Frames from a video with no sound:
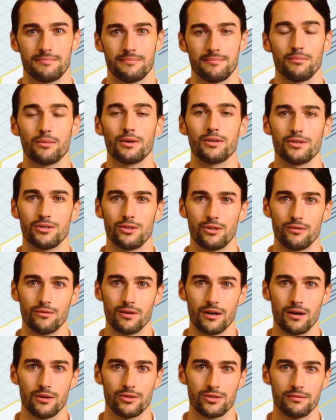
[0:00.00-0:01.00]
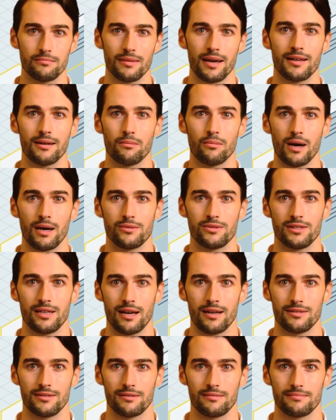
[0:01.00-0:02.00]
When a server hosts many
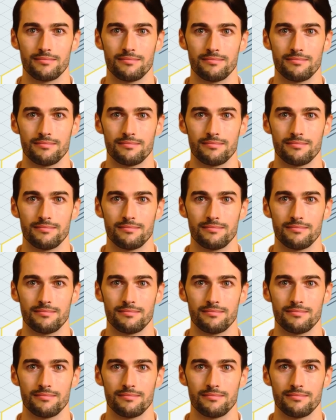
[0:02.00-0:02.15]
websites,